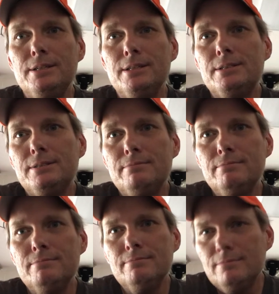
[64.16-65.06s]
just
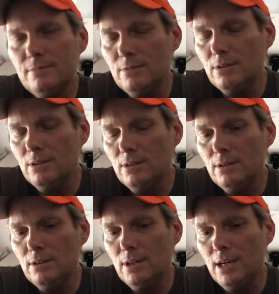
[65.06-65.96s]

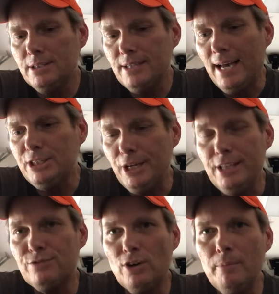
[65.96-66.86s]

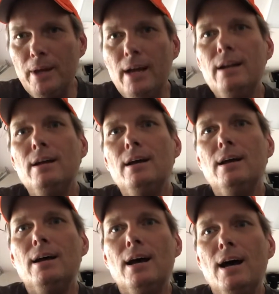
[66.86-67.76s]
sashays from that.
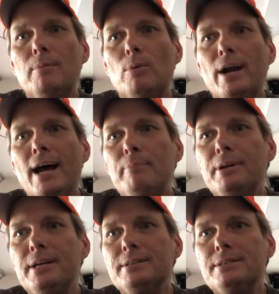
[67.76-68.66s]
What
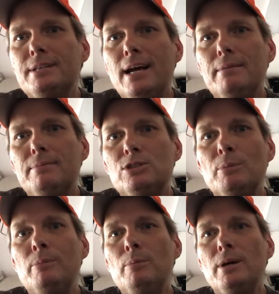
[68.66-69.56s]
happened is that so
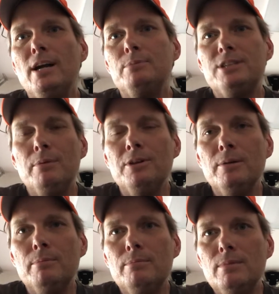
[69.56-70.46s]
many people got upset with
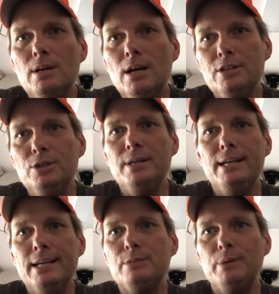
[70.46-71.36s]
him on
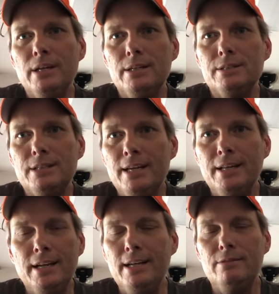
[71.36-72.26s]
ESPN, saying
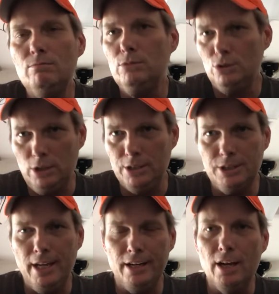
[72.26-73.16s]
that he didn't
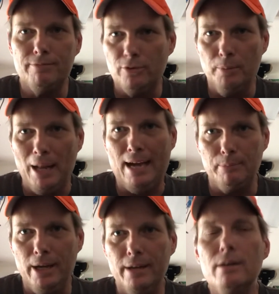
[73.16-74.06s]
stand up for the black
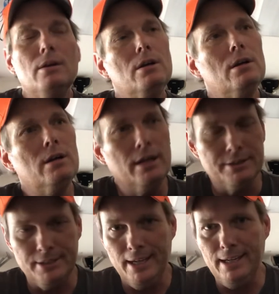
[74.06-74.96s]
man,
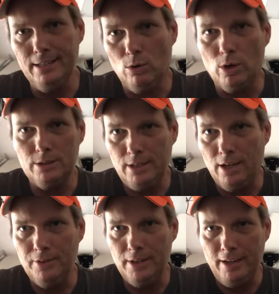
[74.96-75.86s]
and saying, or
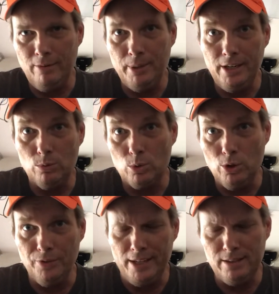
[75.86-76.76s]
tell the, everybody in the
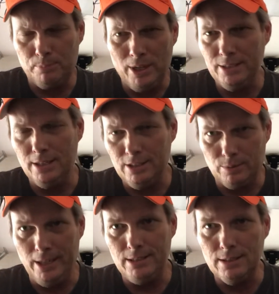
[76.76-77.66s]
world that the president is a
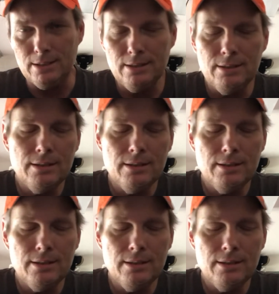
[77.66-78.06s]
racist.